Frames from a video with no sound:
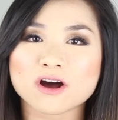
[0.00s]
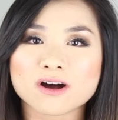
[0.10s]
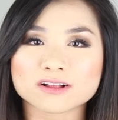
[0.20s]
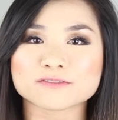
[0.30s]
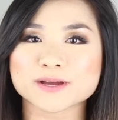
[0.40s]

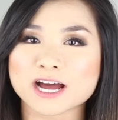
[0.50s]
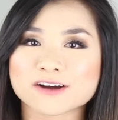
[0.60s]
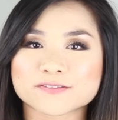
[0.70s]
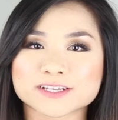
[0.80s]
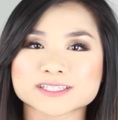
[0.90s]
All of my
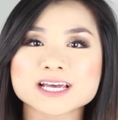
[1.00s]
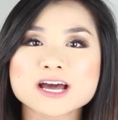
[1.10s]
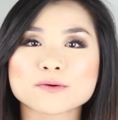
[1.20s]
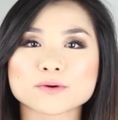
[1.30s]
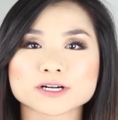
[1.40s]
outfits
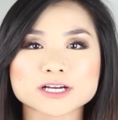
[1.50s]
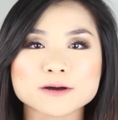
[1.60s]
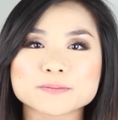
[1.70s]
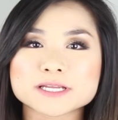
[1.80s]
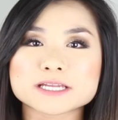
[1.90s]
were
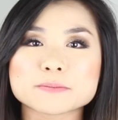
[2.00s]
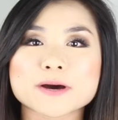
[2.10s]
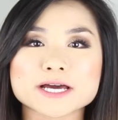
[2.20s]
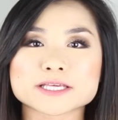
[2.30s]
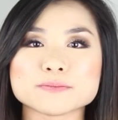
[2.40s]
accompanied
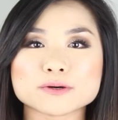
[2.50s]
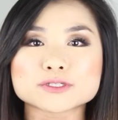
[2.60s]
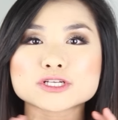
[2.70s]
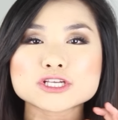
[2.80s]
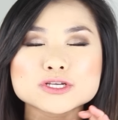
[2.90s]
by the
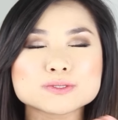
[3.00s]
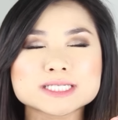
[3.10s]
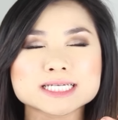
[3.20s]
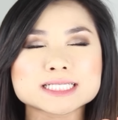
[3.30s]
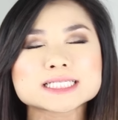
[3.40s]
most
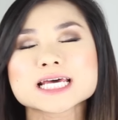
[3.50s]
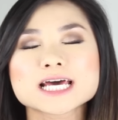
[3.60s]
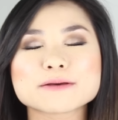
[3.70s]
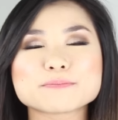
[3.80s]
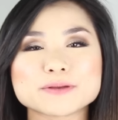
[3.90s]
cutest
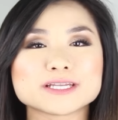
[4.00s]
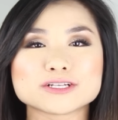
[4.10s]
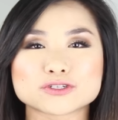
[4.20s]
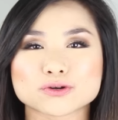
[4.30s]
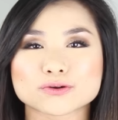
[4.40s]

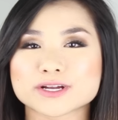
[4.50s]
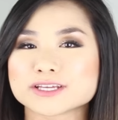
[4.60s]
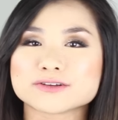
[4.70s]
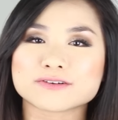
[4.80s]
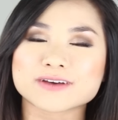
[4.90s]
beaded jewelry
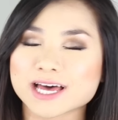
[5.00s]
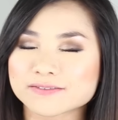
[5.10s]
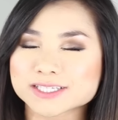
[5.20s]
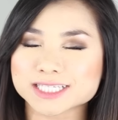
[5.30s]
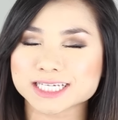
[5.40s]
you have
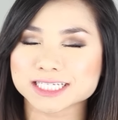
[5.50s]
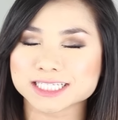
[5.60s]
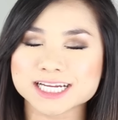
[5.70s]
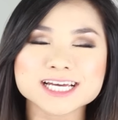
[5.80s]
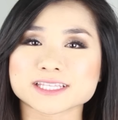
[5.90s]
ever seen.